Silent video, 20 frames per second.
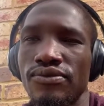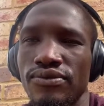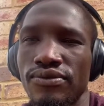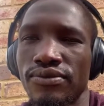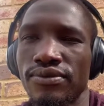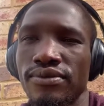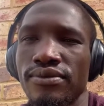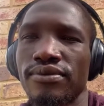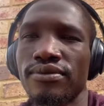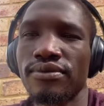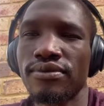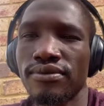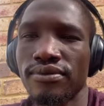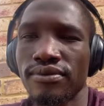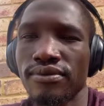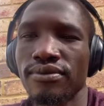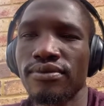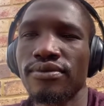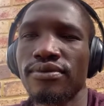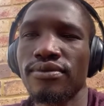
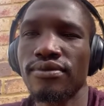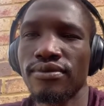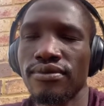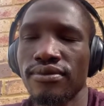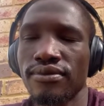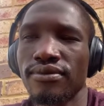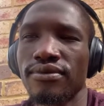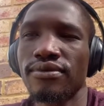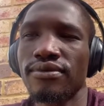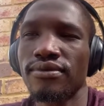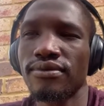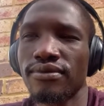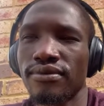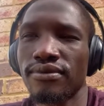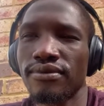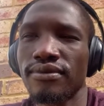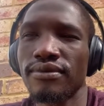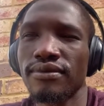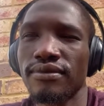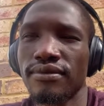
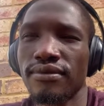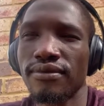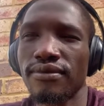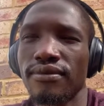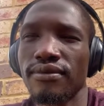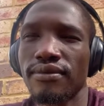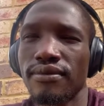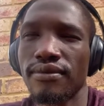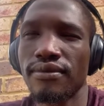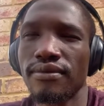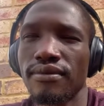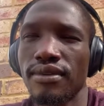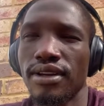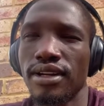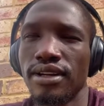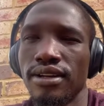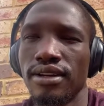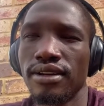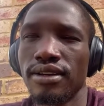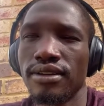
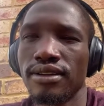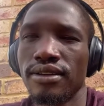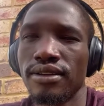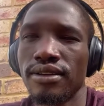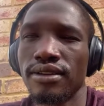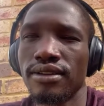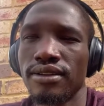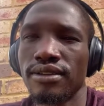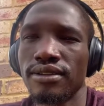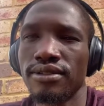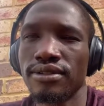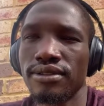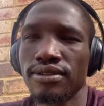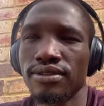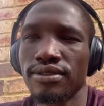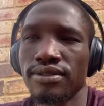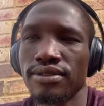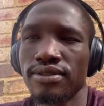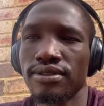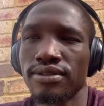
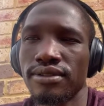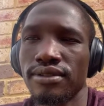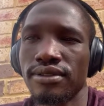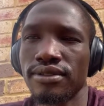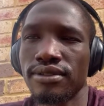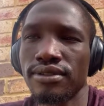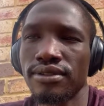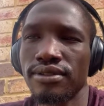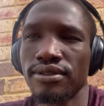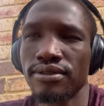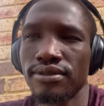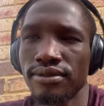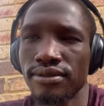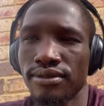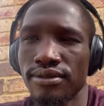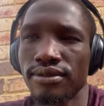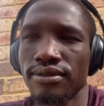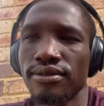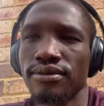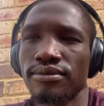
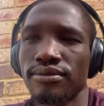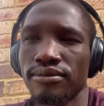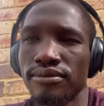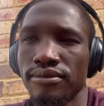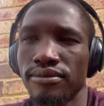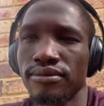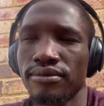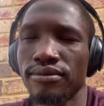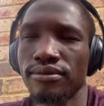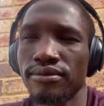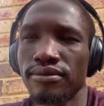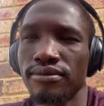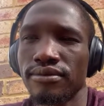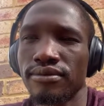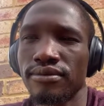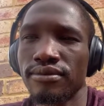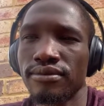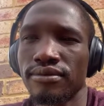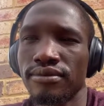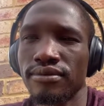
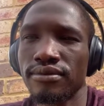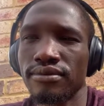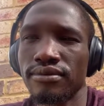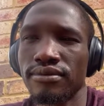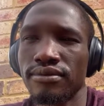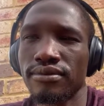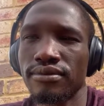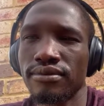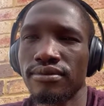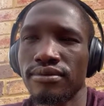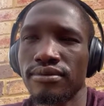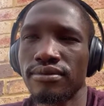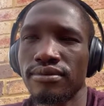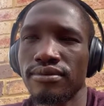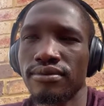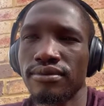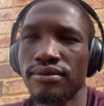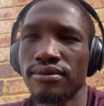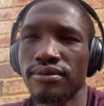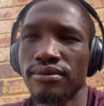
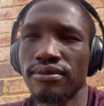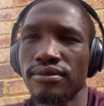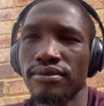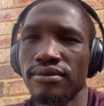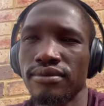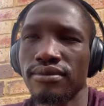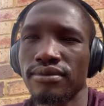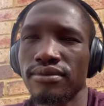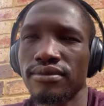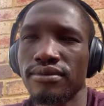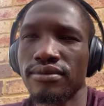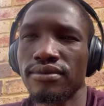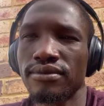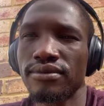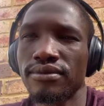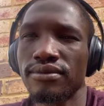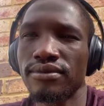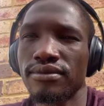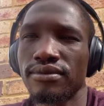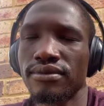(silent)